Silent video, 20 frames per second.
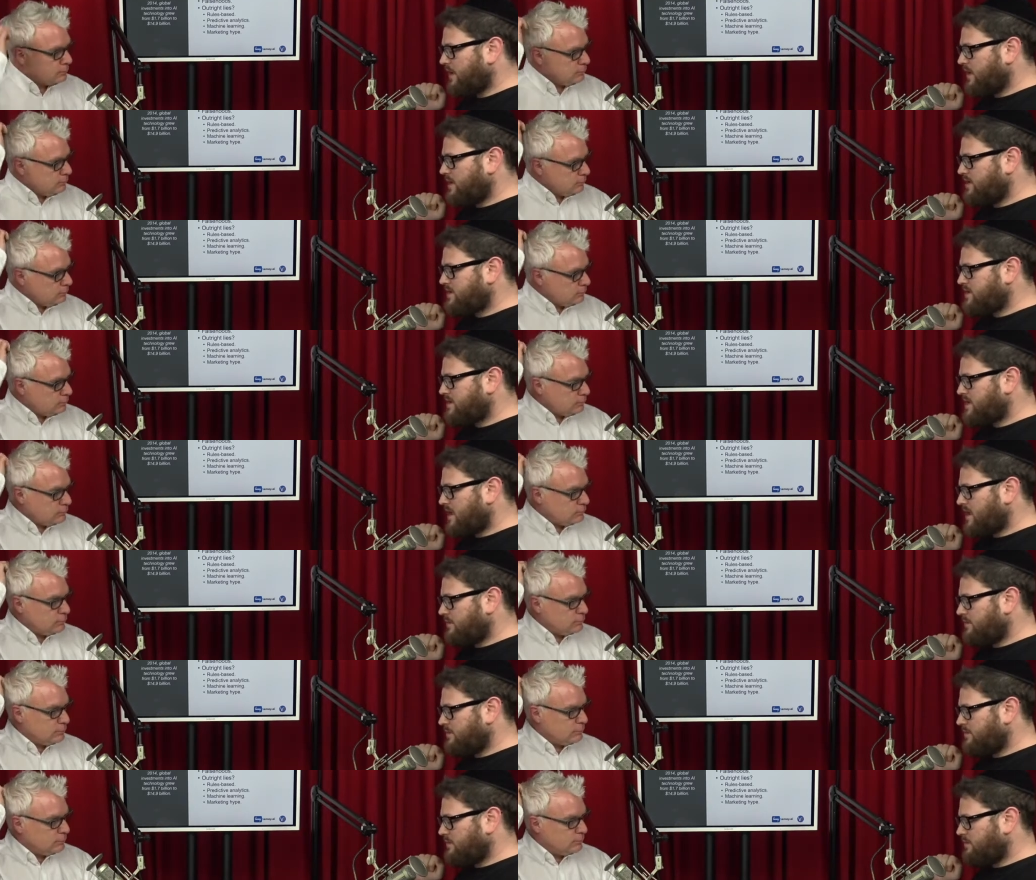
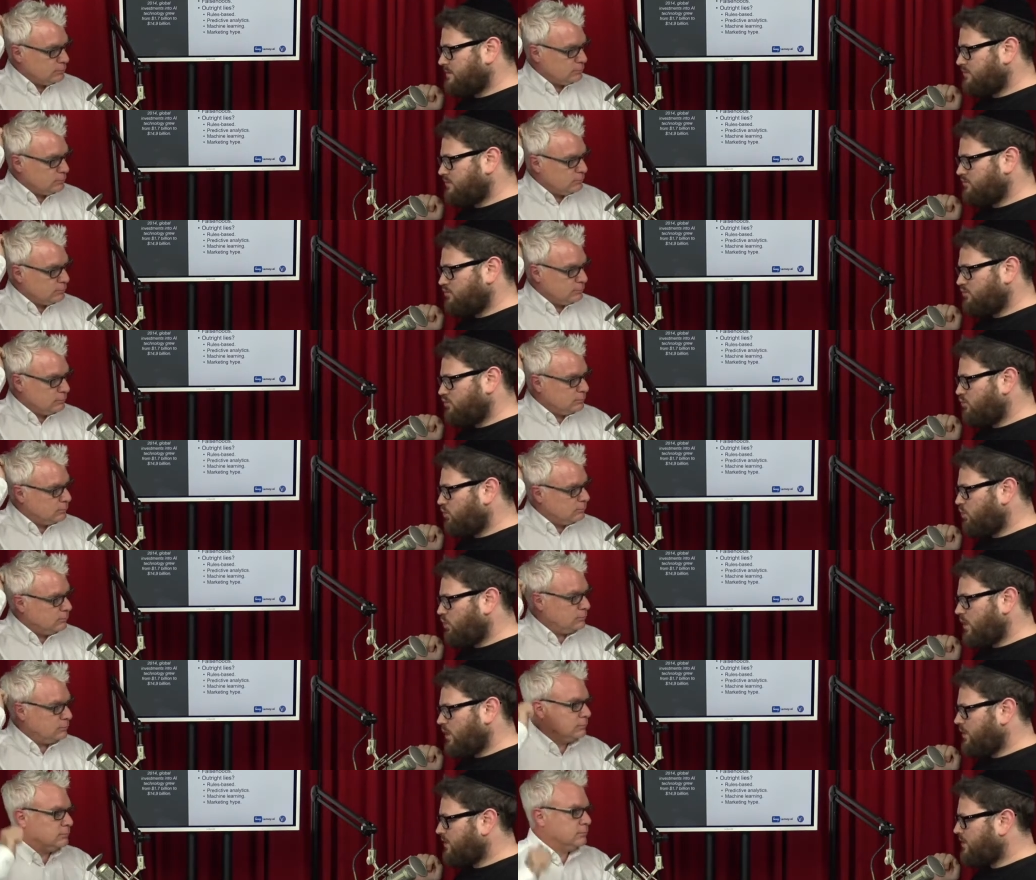Speaker 1: some
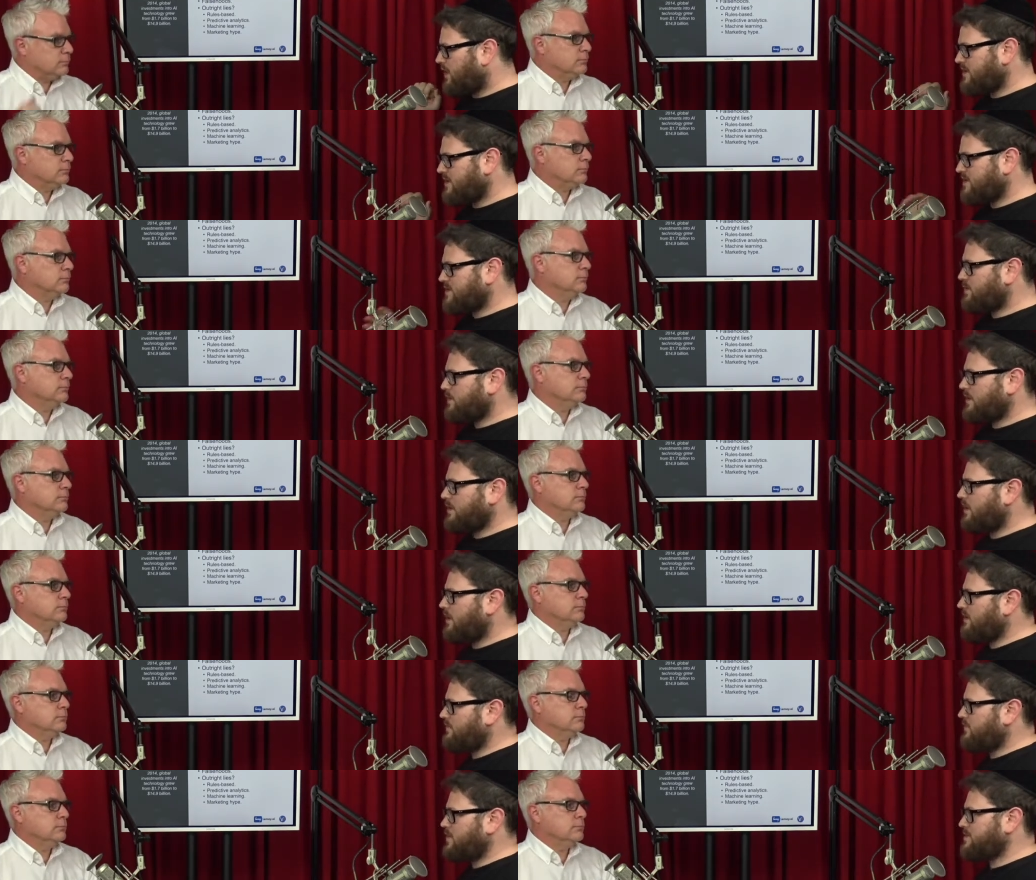we were talking to someone in
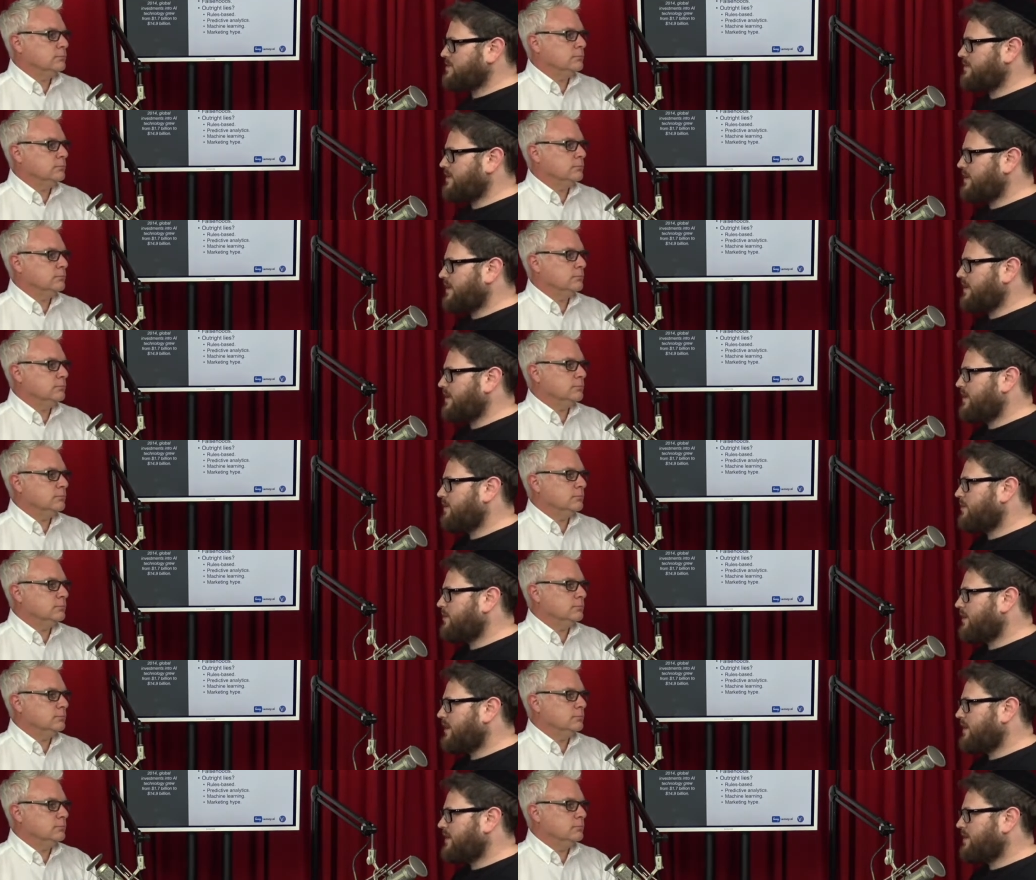law enforcement, and they
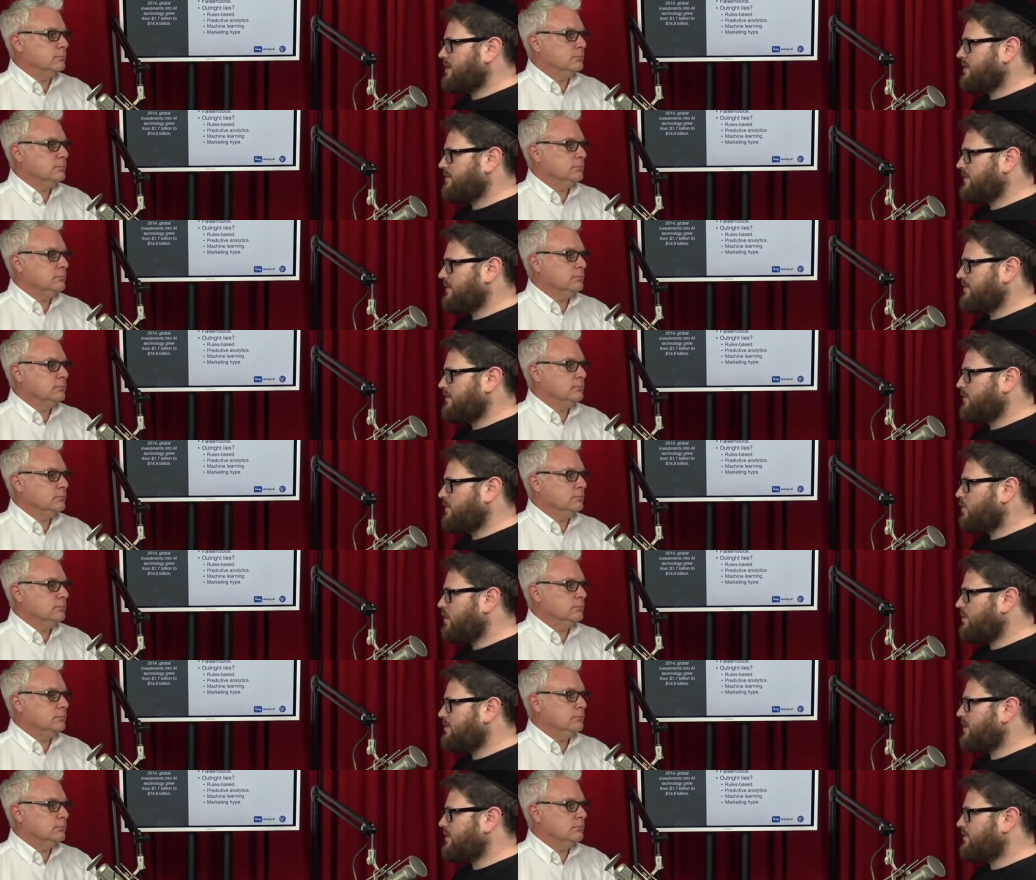were like, if you
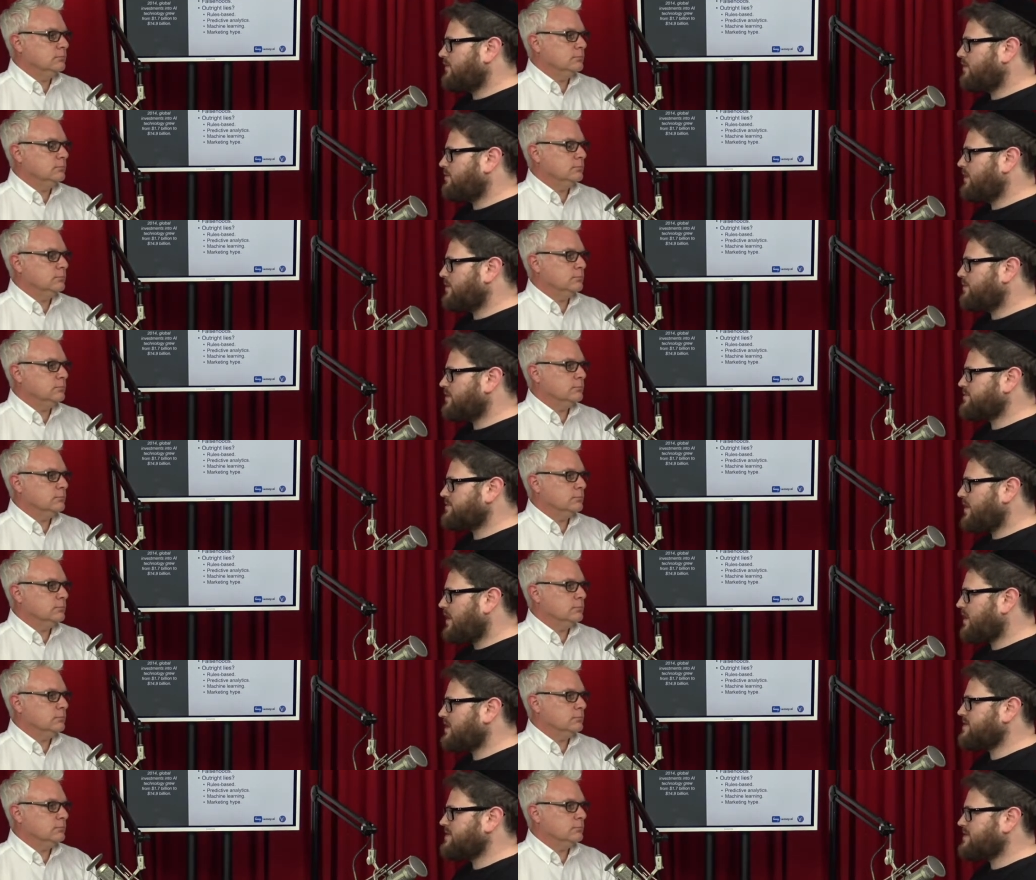want me to turn people's
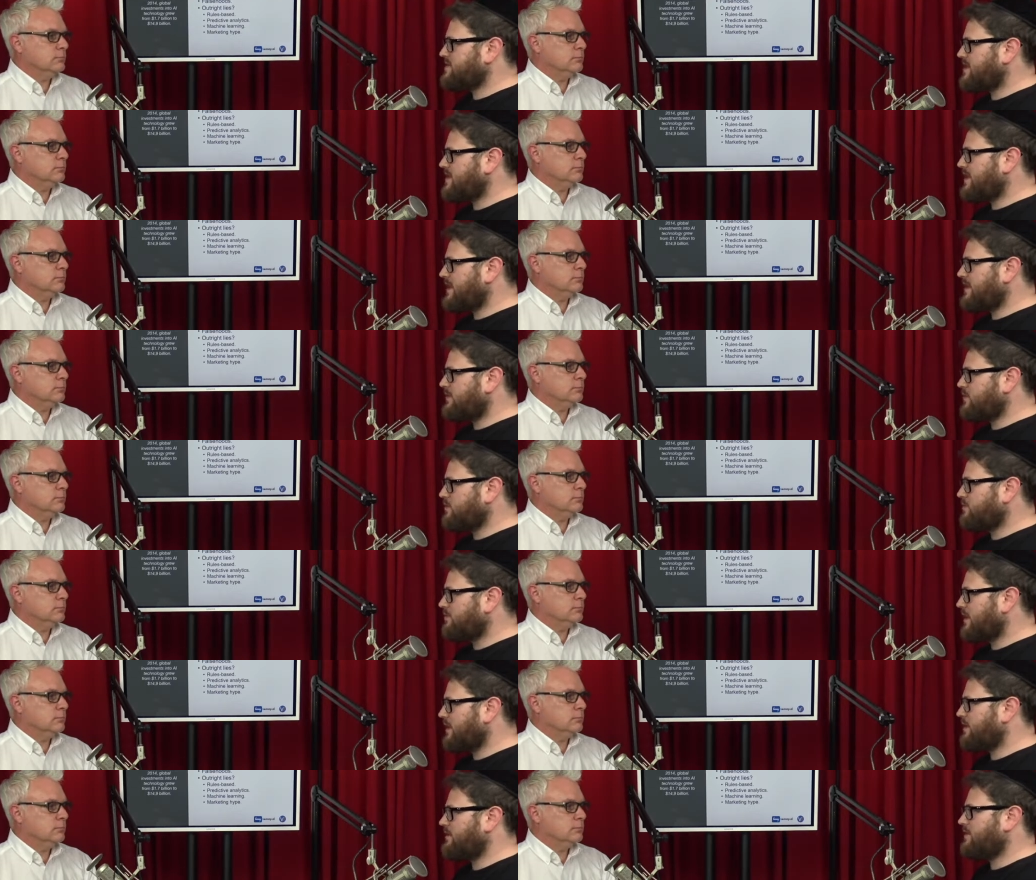pockets inside out, you
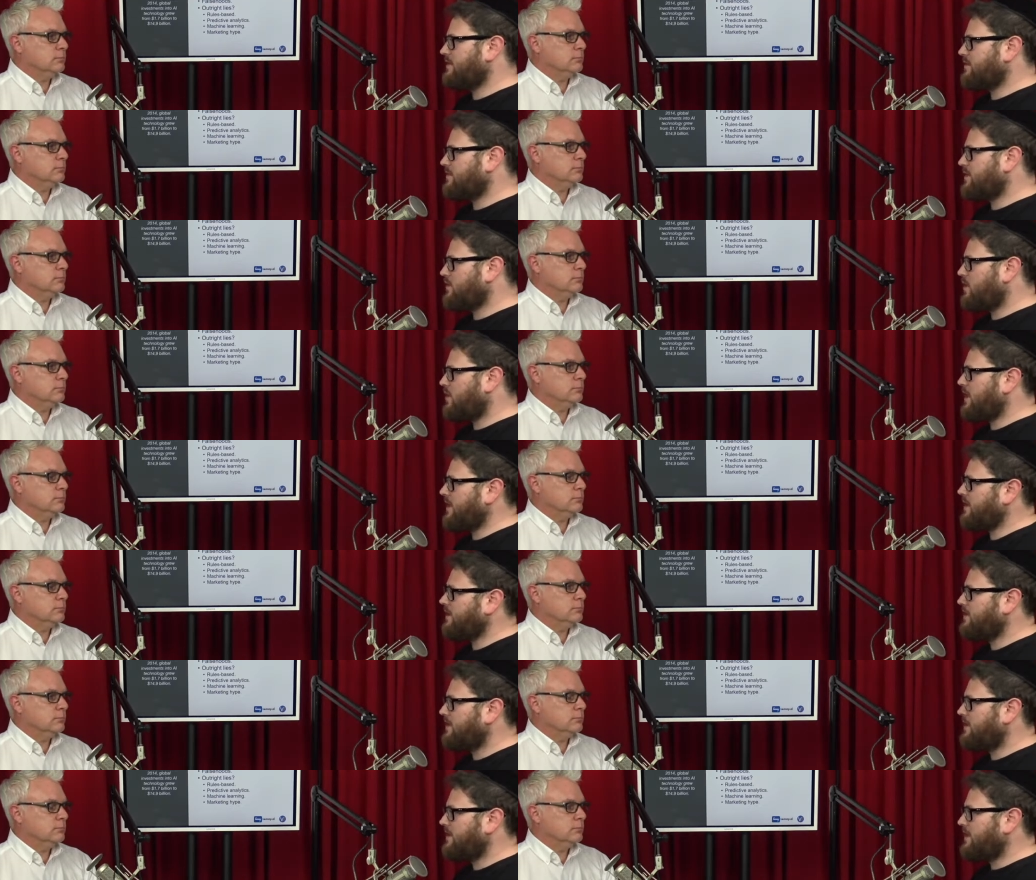better tell me why.